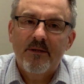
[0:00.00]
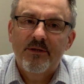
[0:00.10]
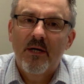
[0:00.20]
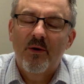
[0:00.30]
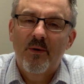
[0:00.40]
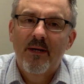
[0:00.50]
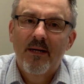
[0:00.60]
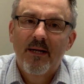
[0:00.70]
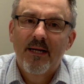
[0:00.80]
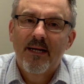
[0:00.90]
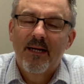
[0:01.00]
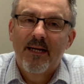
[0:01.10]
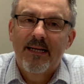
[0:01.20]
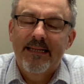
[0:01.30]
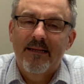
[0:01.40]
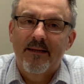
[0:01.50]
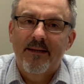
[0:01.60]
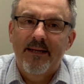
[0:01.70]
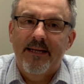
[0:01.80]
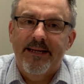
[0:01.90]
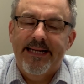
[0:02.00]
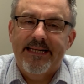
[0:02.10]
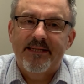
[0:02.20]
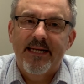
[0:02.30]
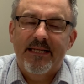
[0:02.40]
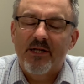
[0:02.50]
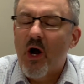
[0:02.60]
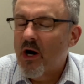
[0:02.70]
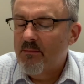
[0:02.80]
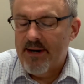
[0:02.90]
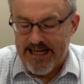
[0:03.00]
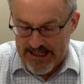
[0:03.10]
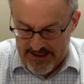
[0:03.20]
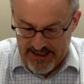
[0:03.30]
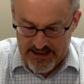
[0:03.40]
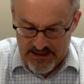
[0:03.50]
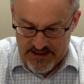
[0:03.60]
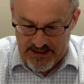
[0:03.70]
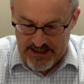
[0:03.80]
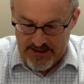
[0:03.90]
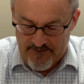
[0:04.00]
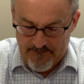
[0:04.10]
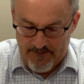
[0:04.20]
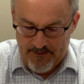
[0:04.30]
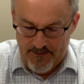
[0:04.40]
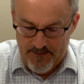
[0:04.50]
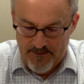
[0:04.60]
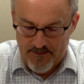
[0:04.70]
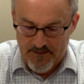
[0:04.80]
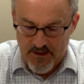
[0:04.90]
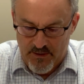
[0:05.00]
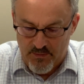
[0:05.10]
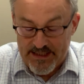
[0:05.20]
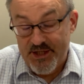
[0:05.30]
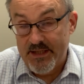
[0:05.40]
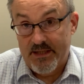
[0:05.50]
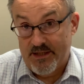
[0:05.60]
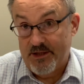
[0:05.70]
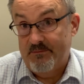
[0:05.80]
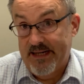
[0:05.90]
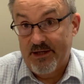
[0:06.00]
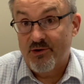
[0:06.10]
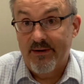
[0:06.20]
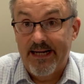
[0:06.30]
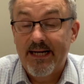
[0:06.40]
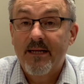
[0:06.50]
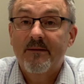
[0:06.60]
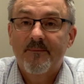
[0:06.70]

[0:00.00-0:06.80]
So it's a heartbreaking thing to see the way Jesus is being treated.